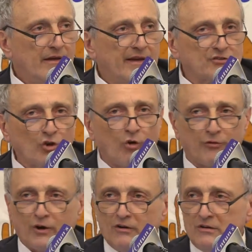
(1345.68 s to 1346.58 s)
It's
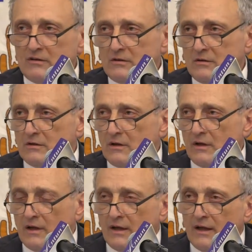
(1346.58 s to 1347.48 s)
over.
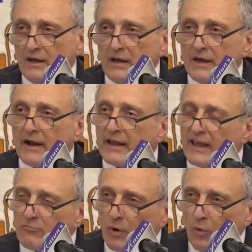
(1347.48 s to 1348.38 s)
And I
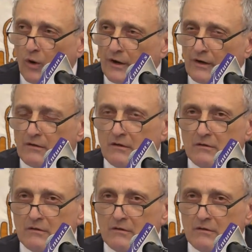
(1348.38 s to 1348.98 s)
gave him a warning.